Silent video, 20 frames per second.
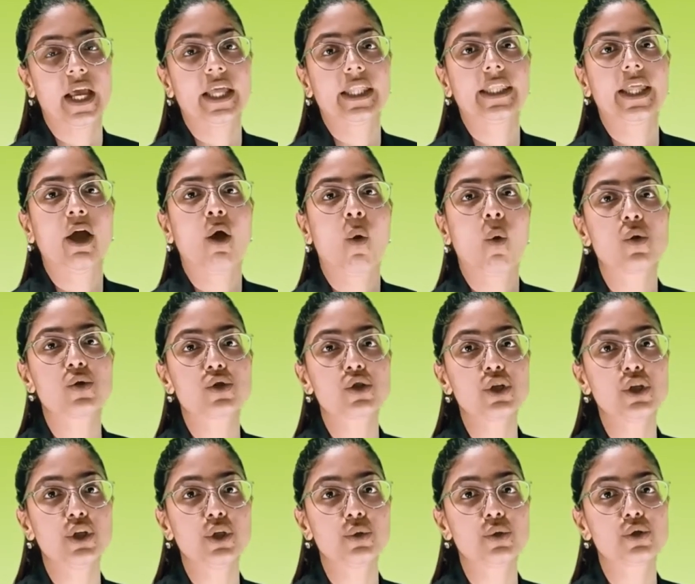They also
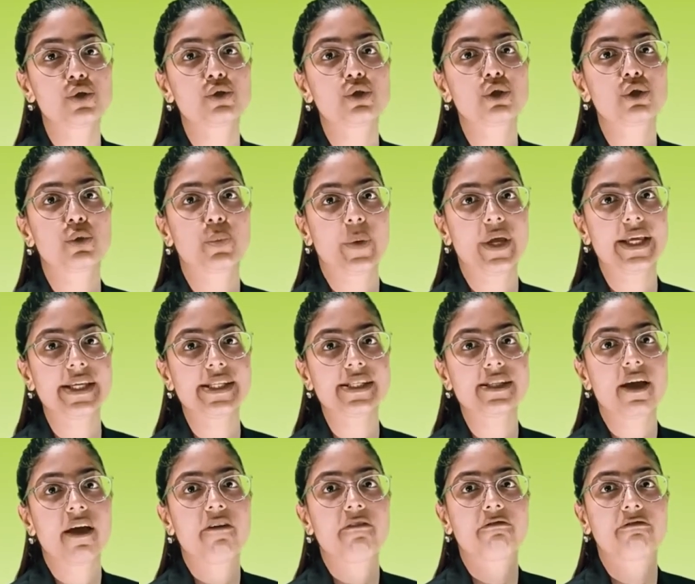used to
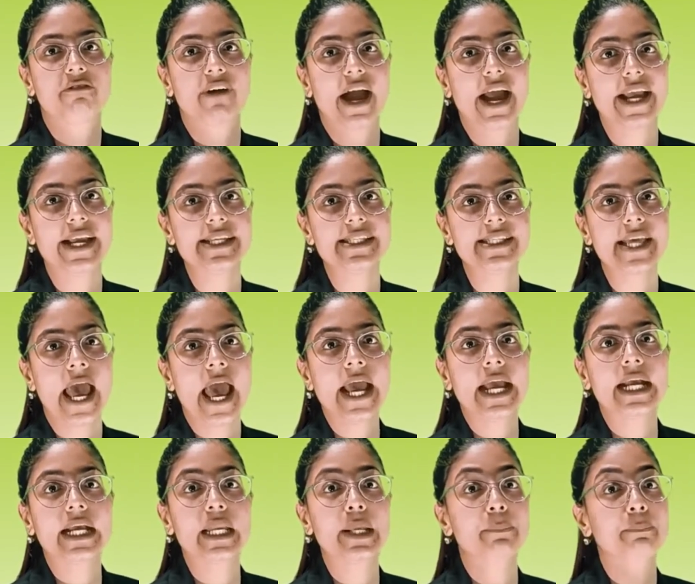twist vines,
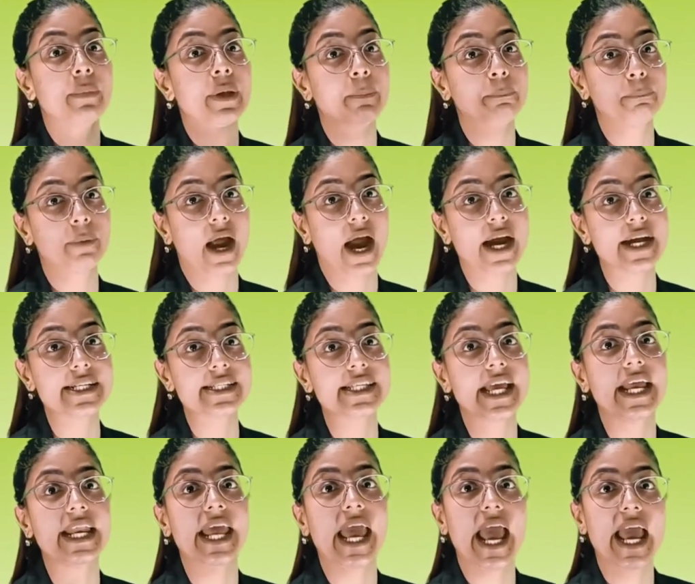climbing plants
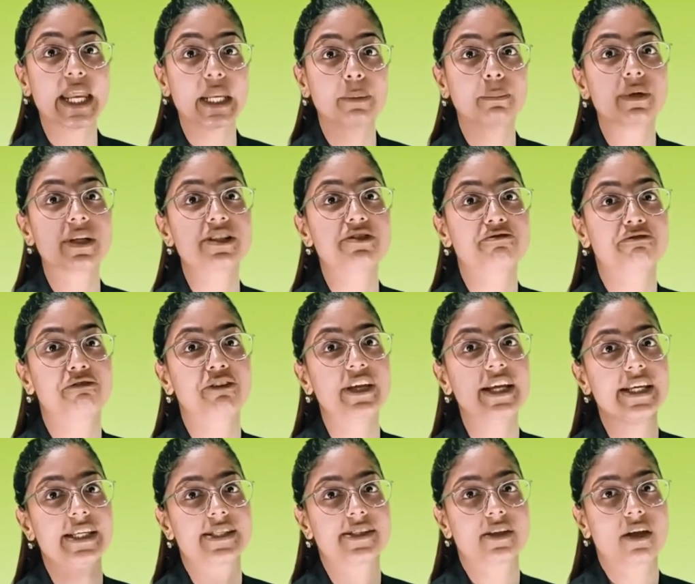and animals'
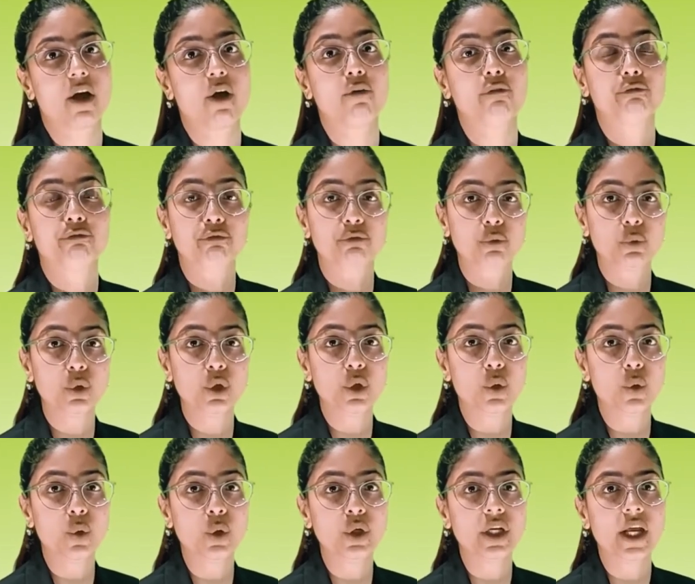fleece, wool
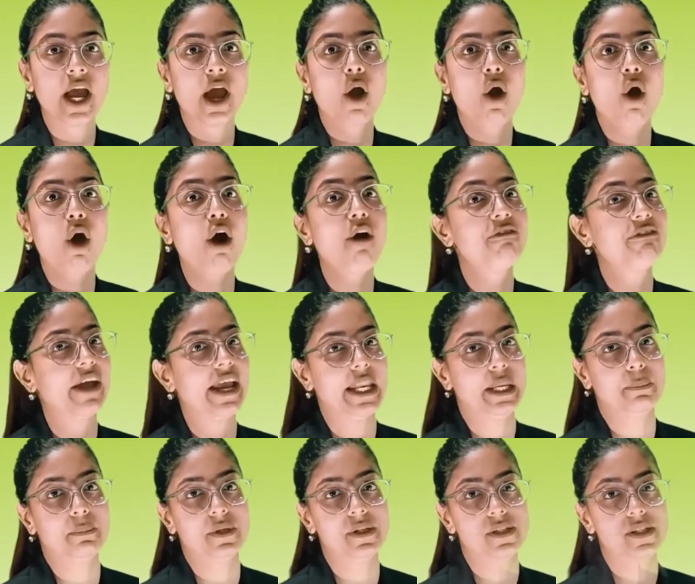coat of
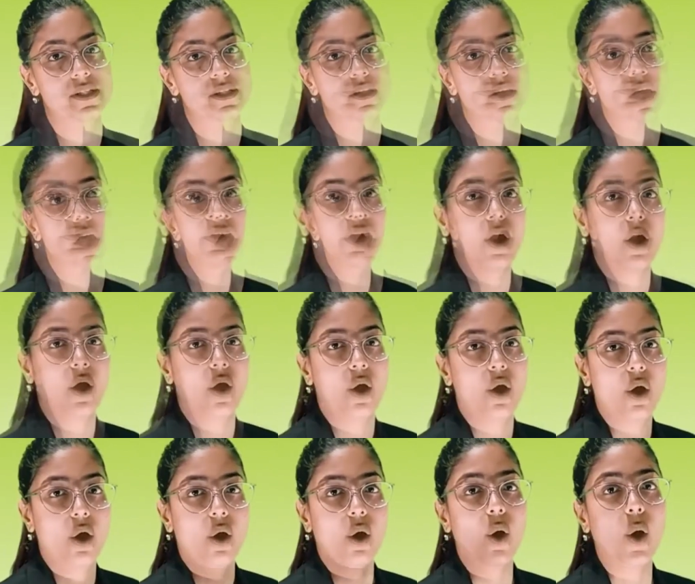animals,
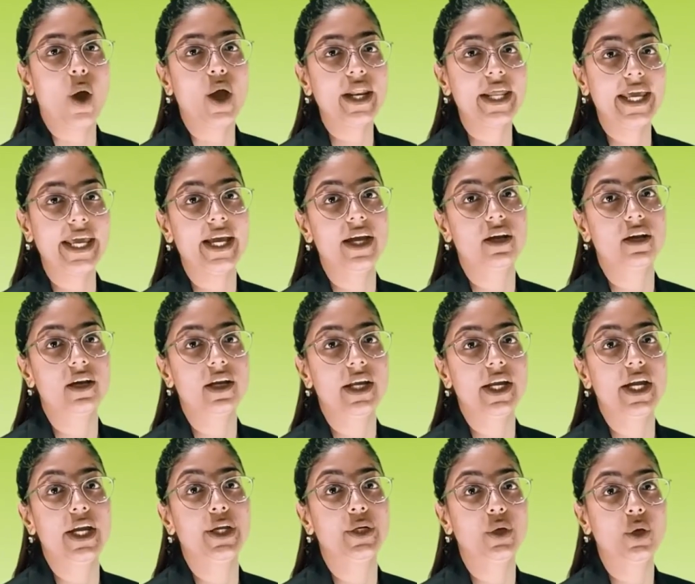or hair
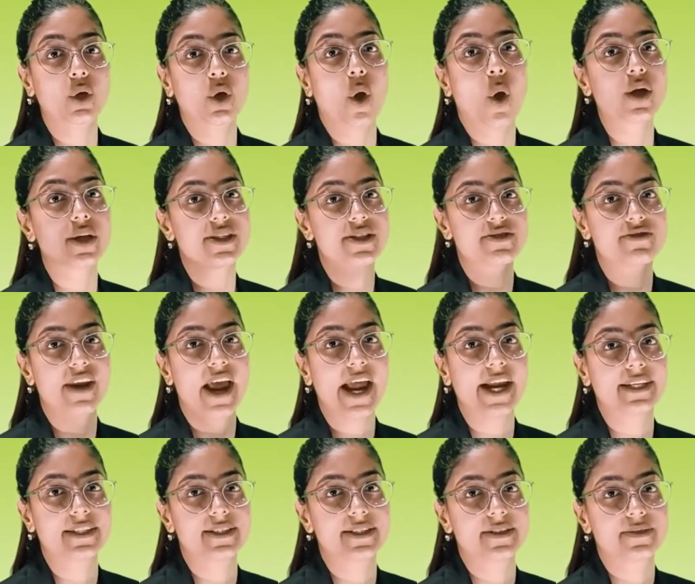into long
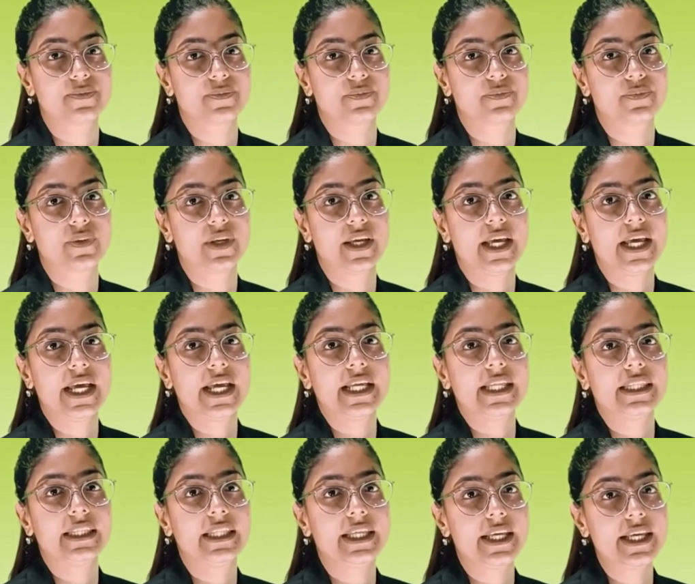strands.
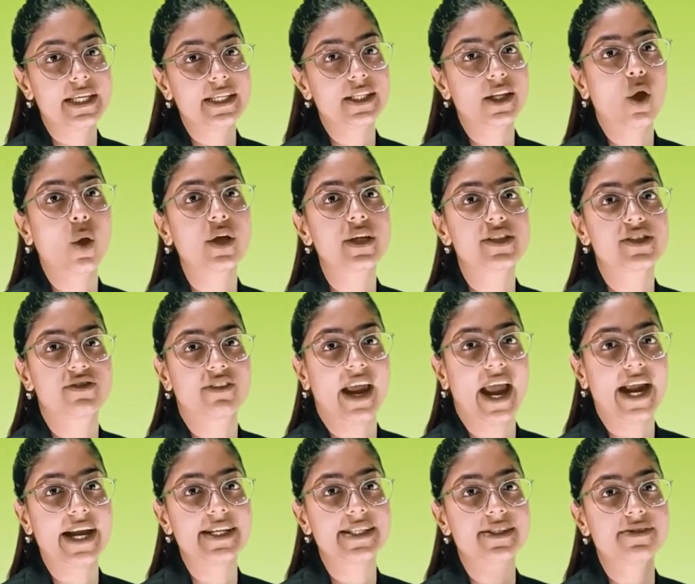These long
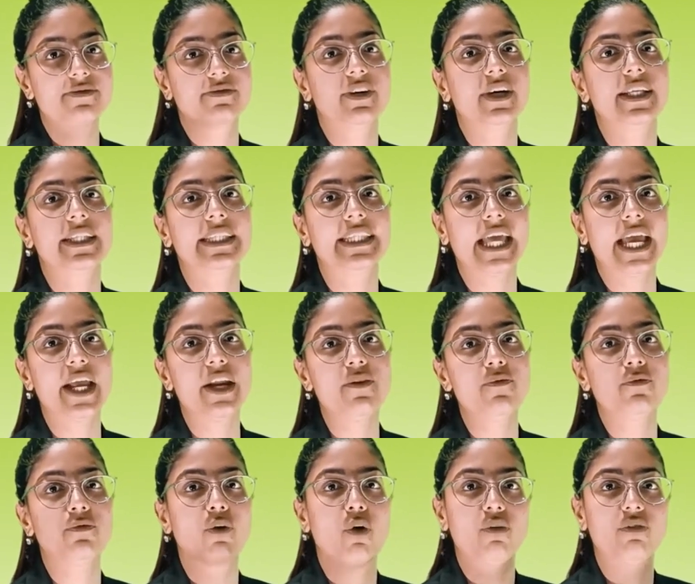strands were
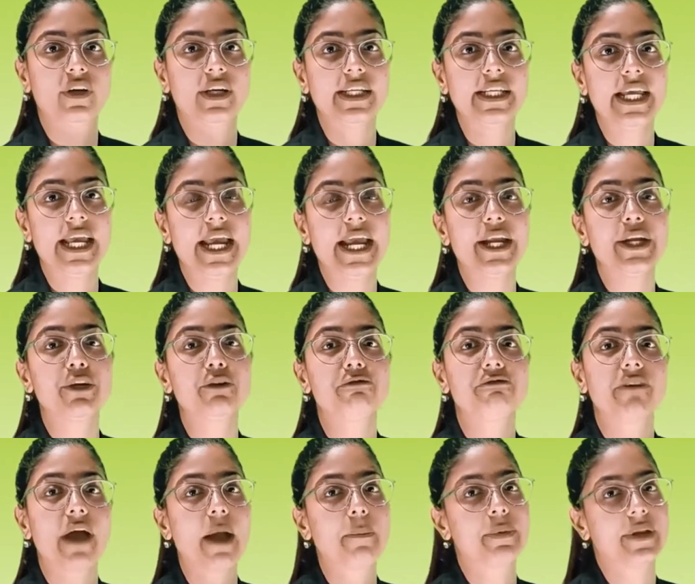then woven into
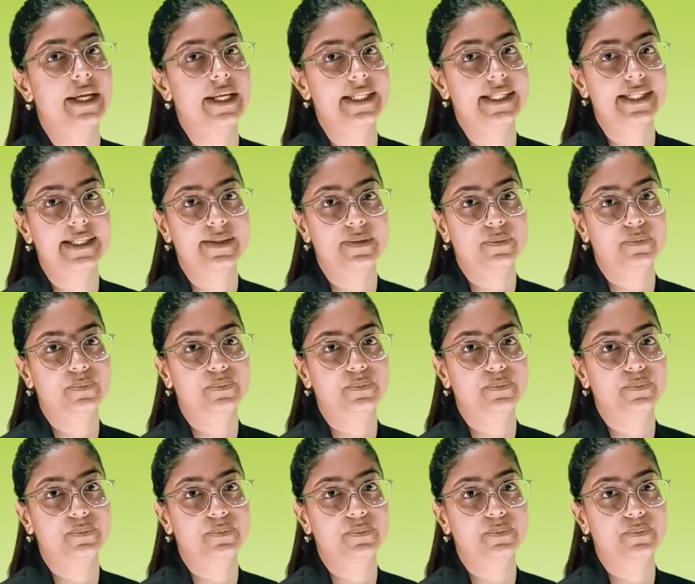fabrics.